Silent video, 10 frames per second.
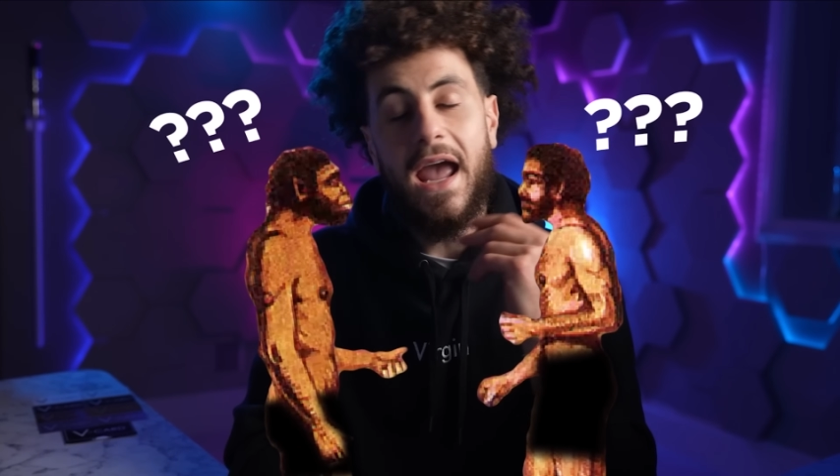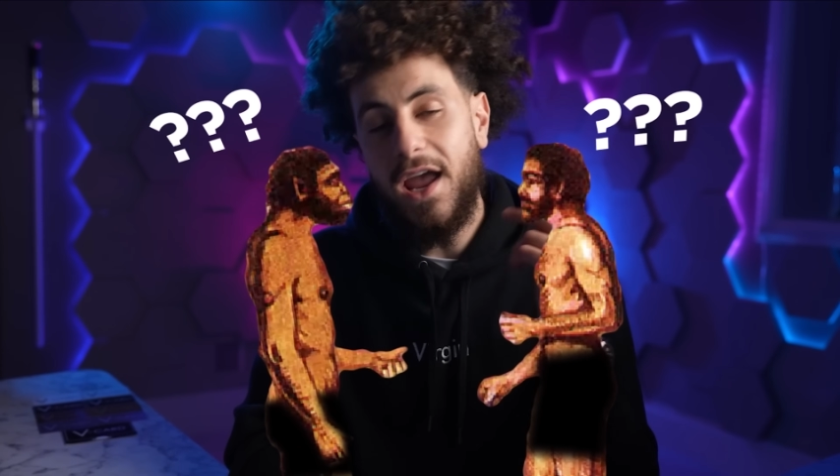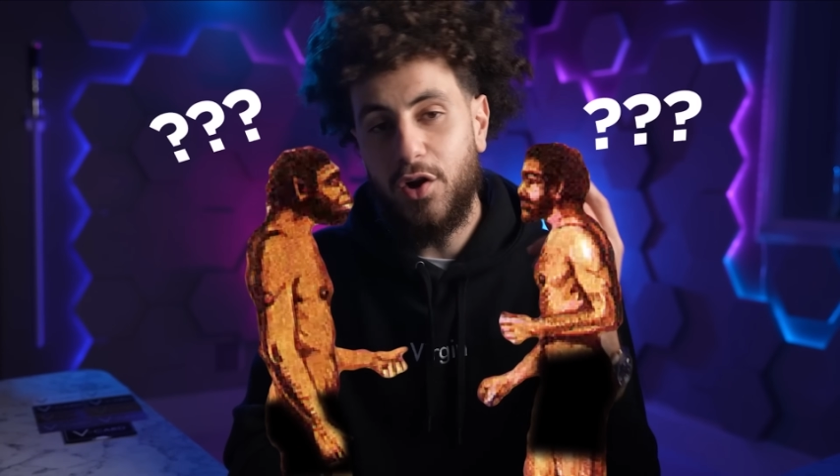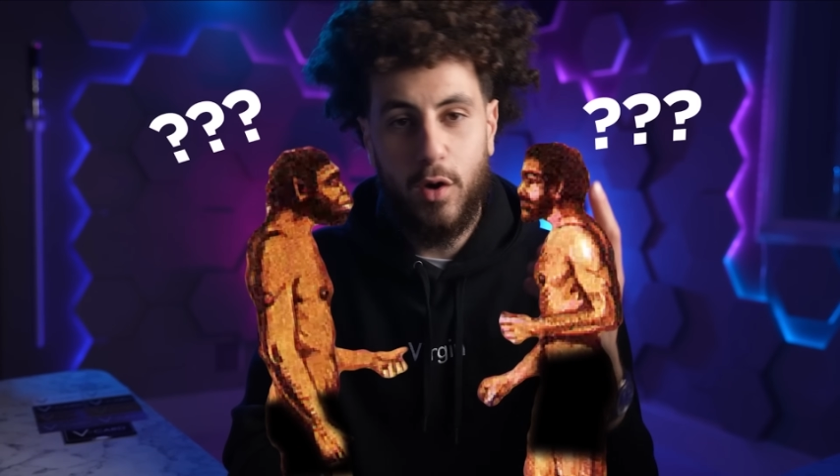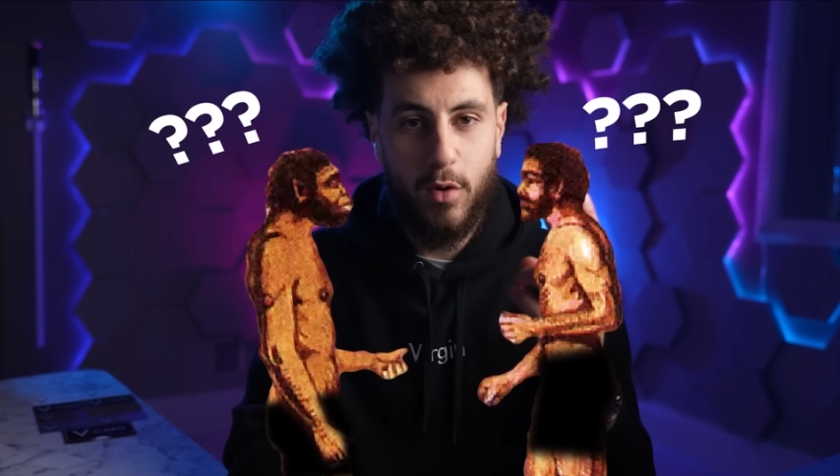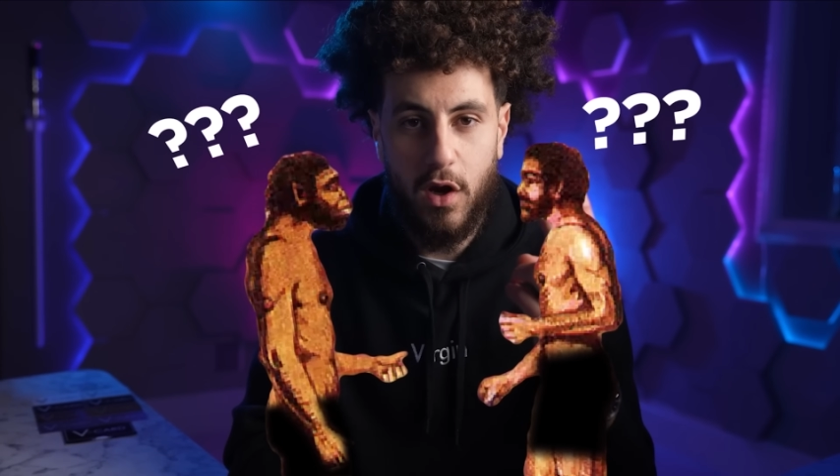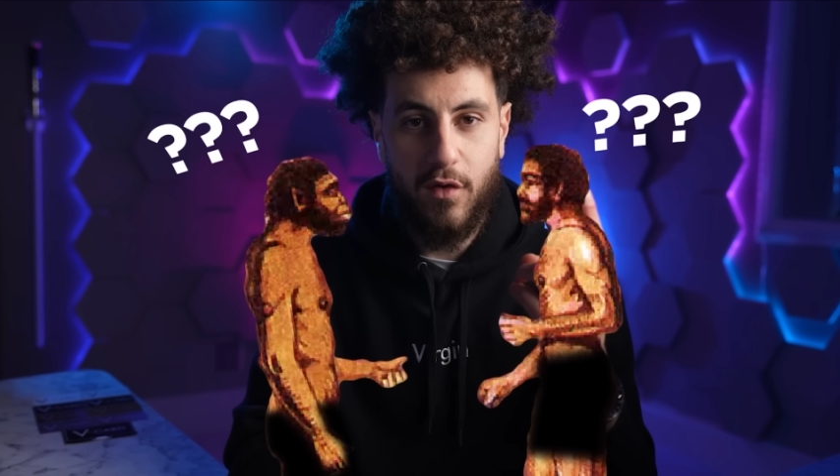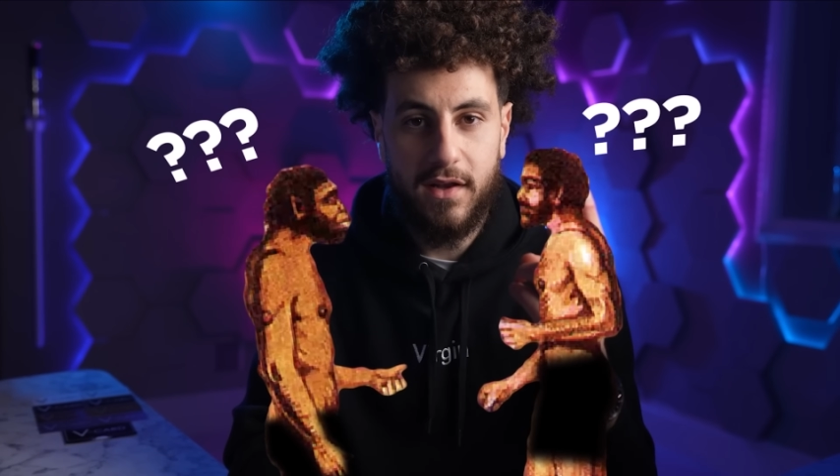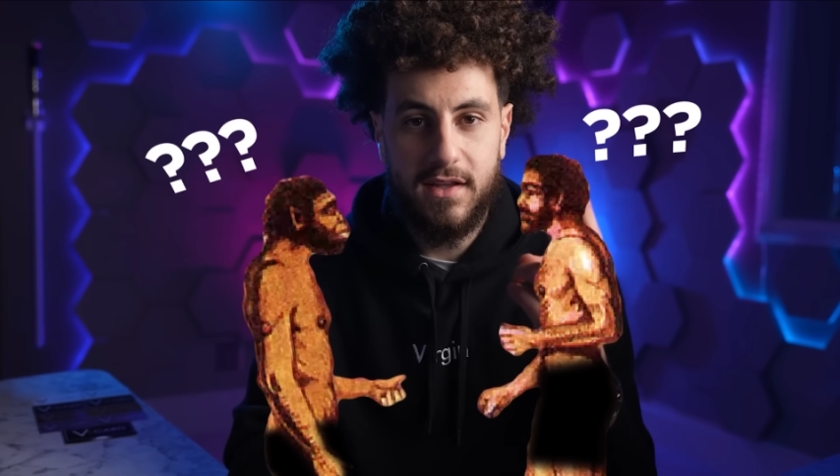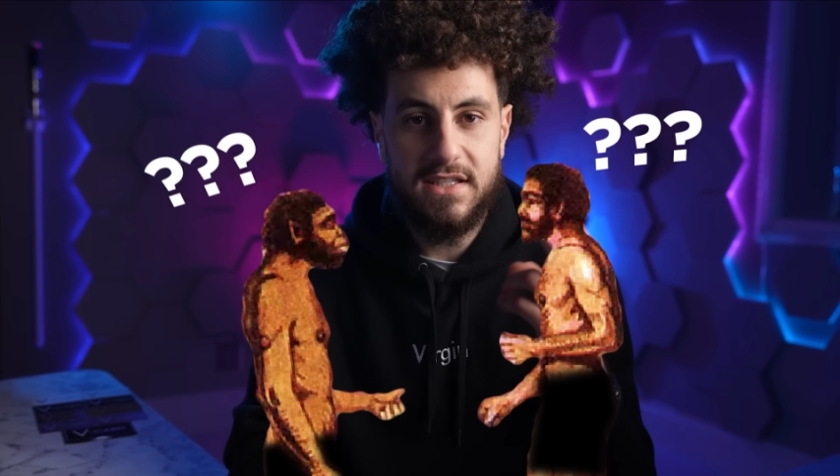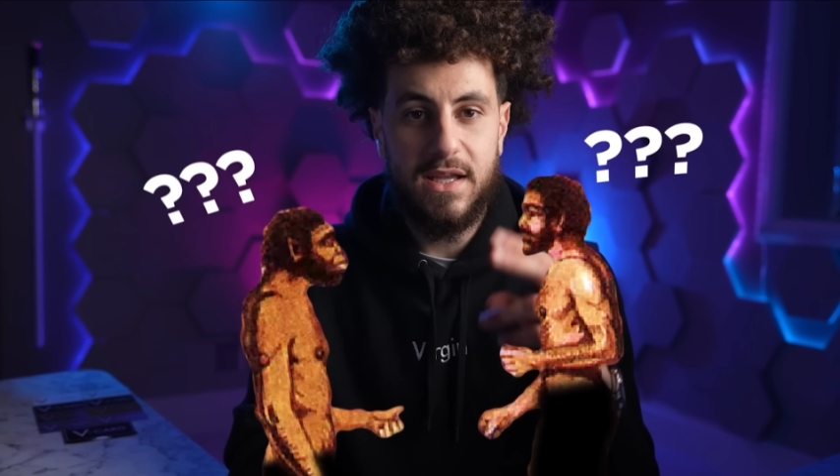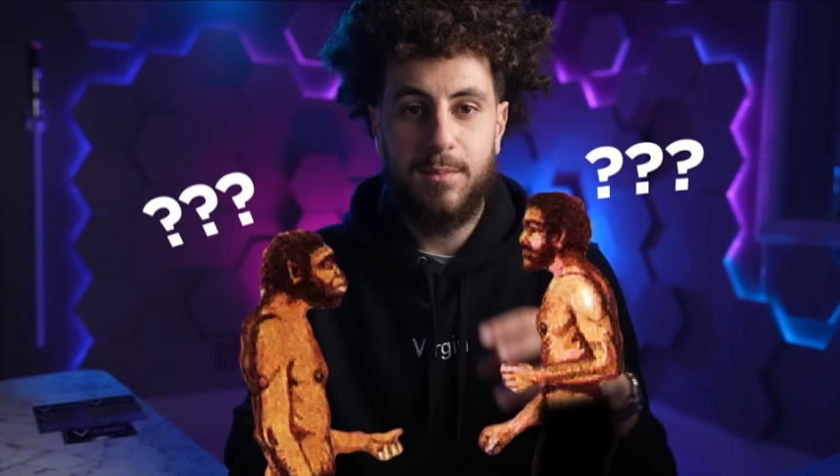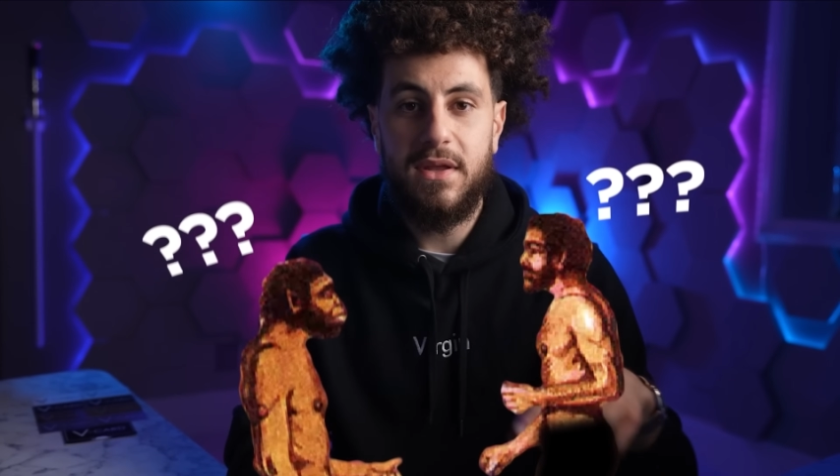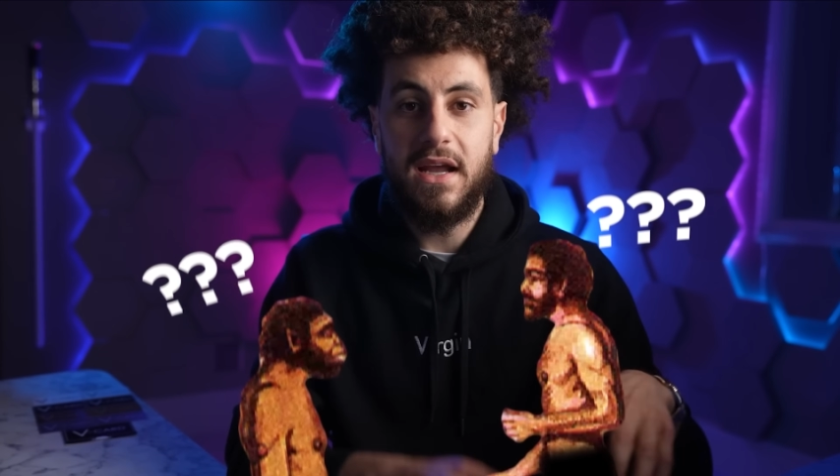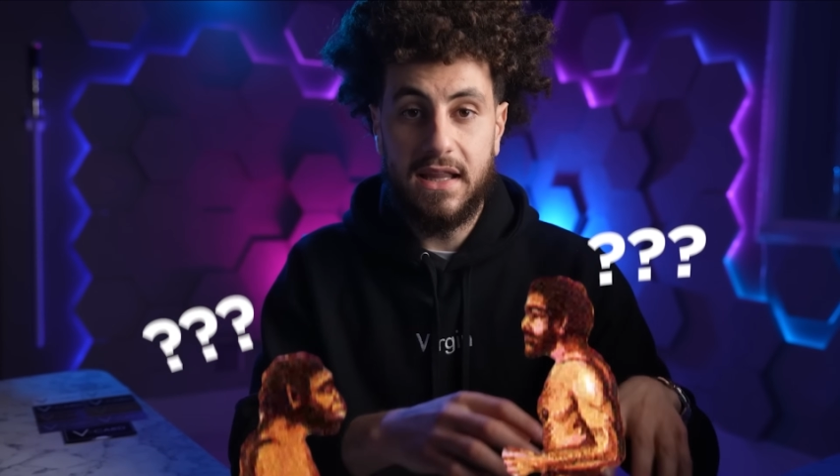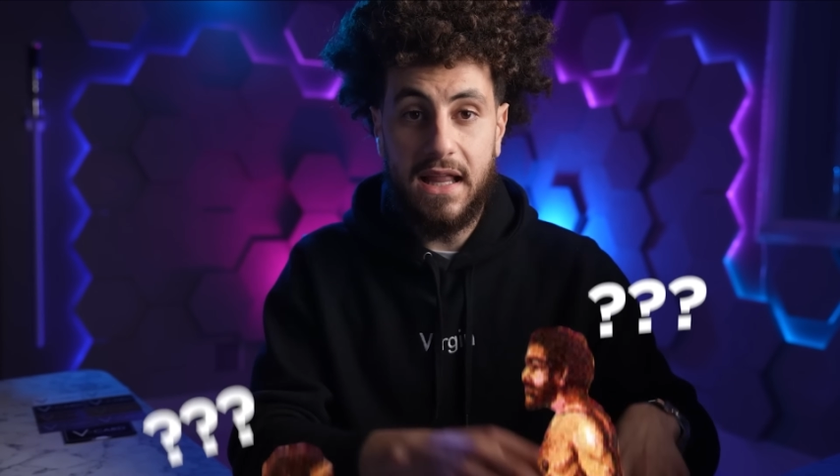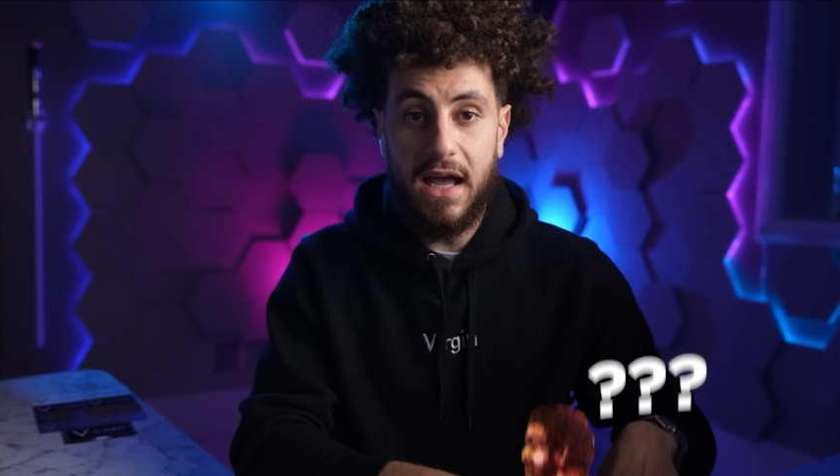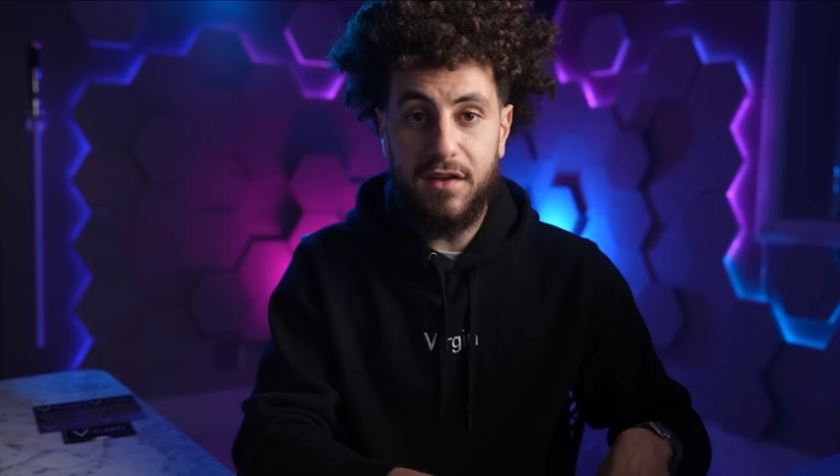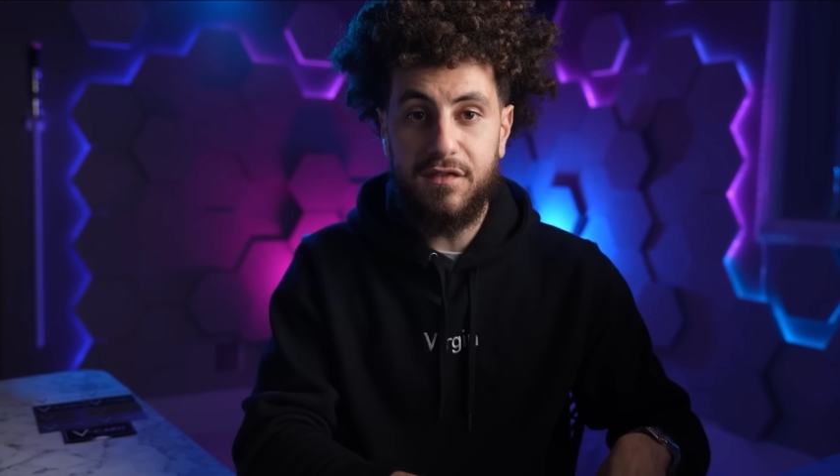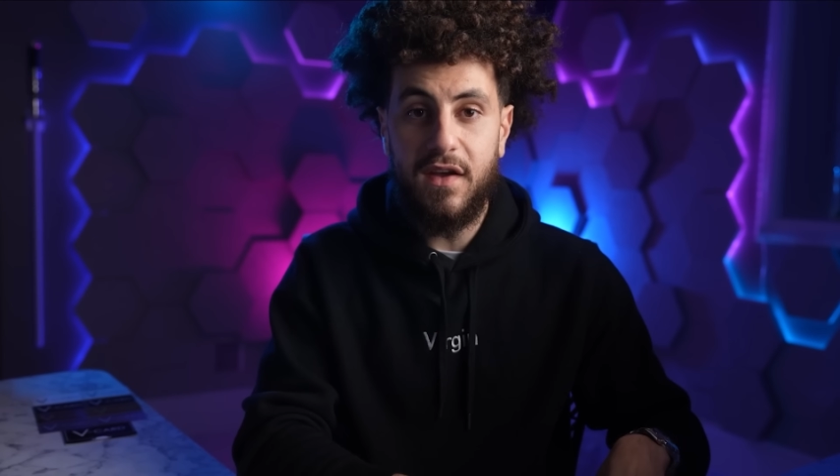and Homo erectus being
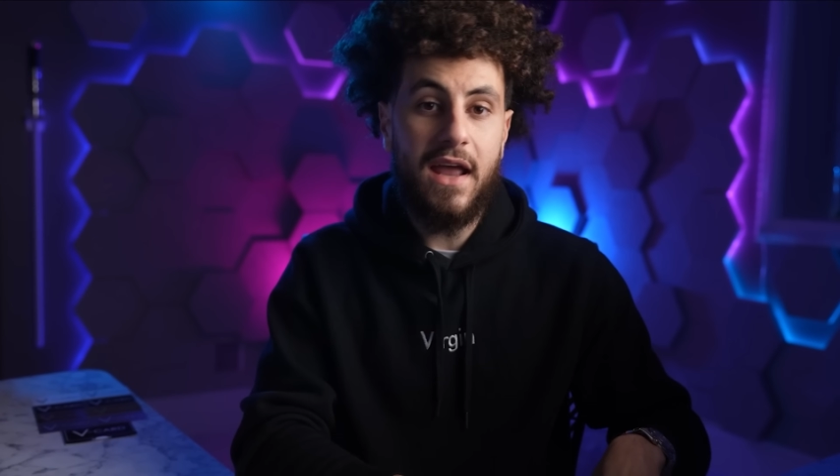alive